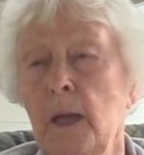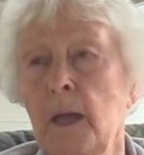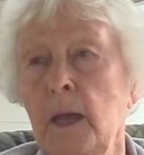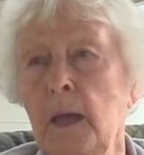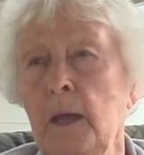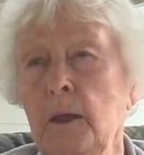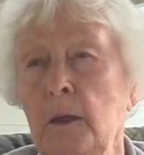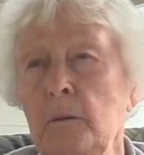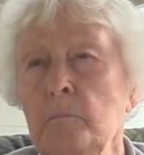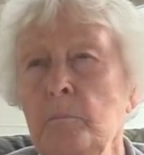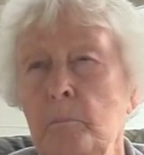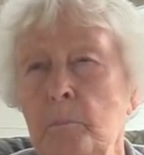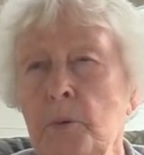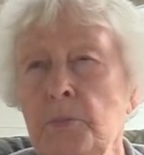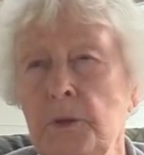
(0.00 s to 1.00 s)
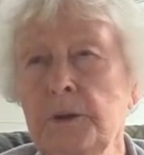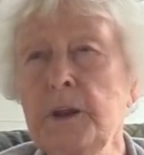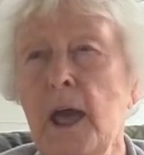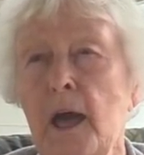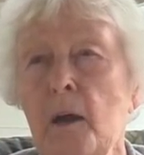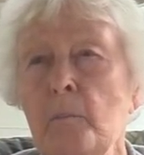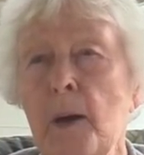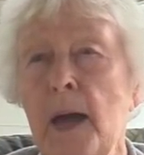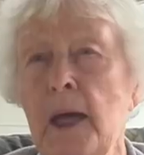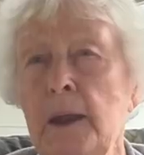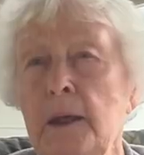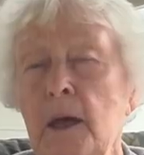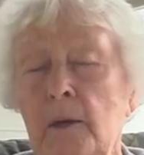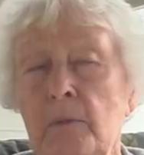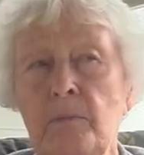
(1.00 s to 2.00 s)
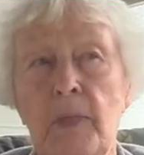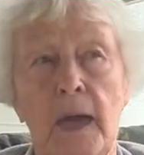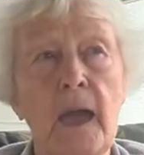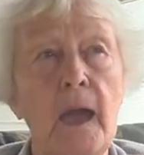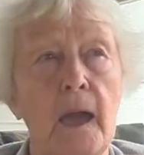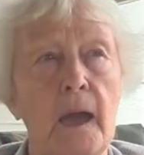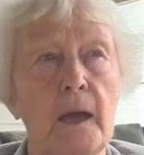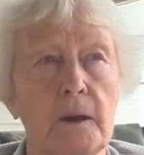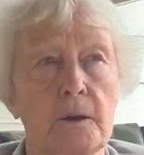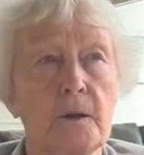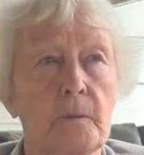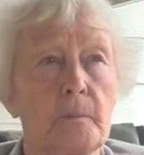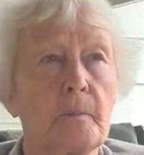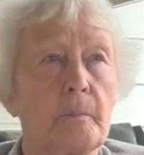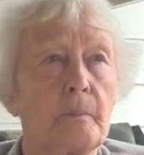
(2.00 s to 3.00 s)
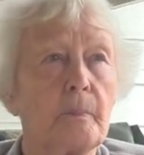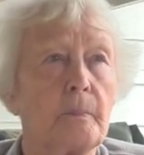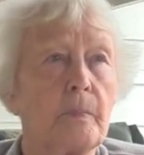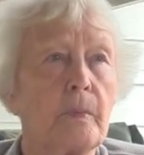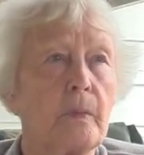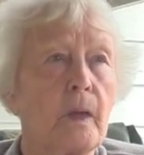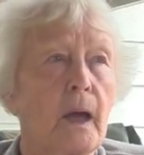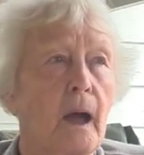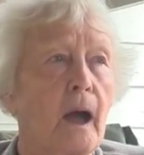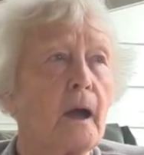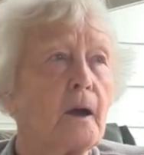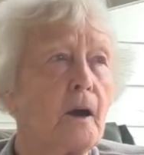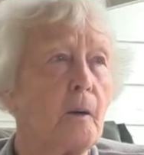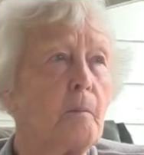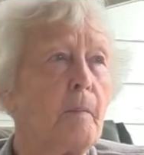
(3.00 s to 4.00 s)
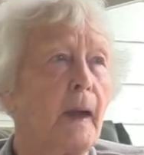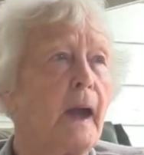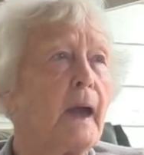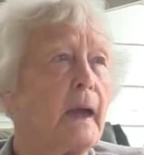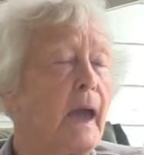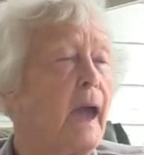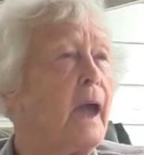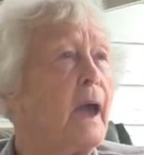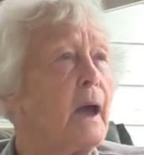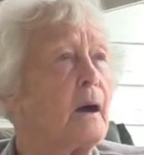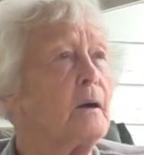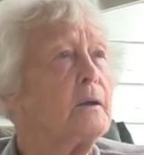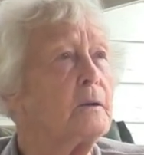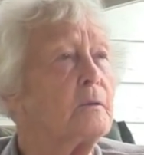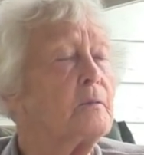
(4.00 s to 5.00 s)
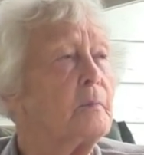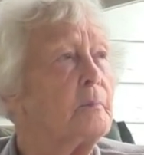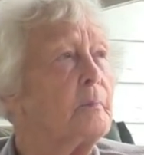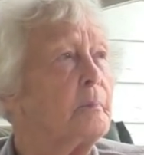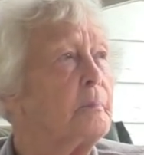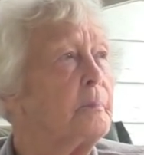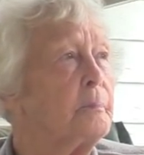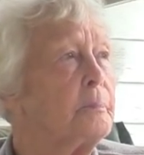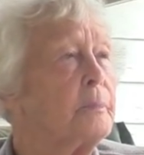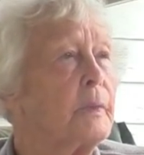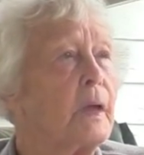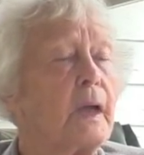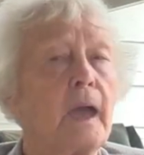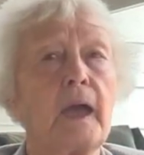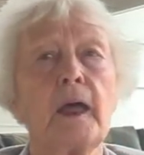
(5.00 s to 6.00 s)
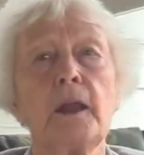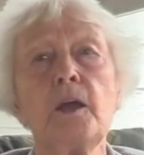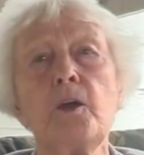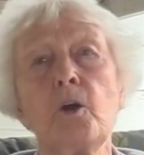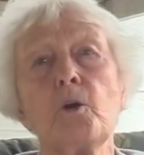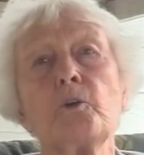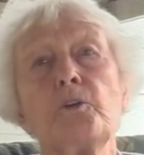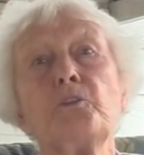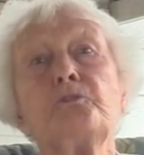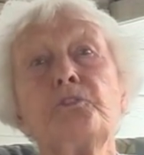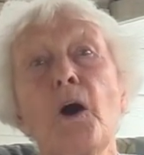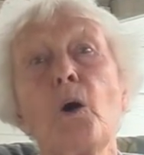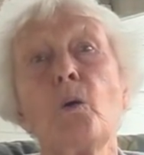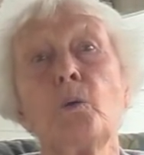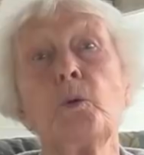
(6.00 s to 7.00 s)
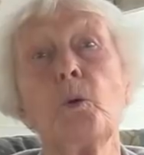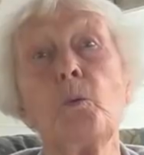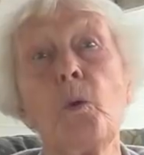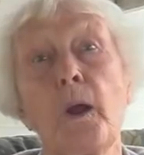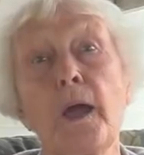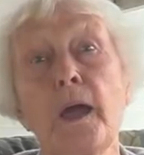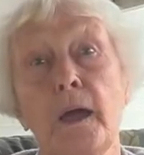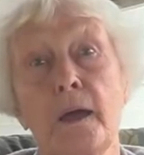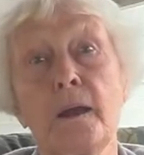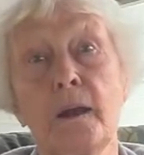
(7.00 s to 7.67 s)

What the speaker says: And by the time I done that, I come back out, he heard the phone ring,